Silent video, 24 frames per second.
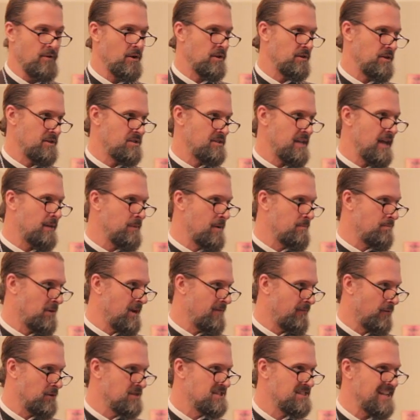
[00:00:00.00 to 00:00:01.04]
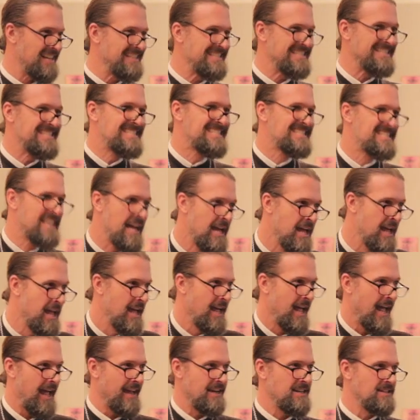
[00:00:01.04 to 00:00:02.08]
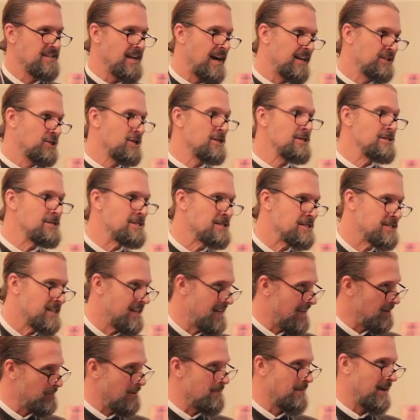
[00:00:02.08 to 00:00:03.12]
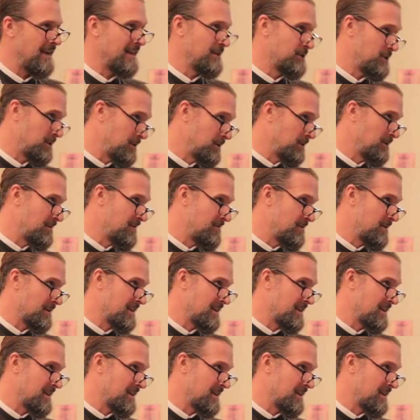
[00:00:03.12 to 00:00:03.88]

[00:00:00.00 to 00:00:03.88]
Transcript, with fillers: For goodness sake, we pray for sons and daughters. And I'll remind you, if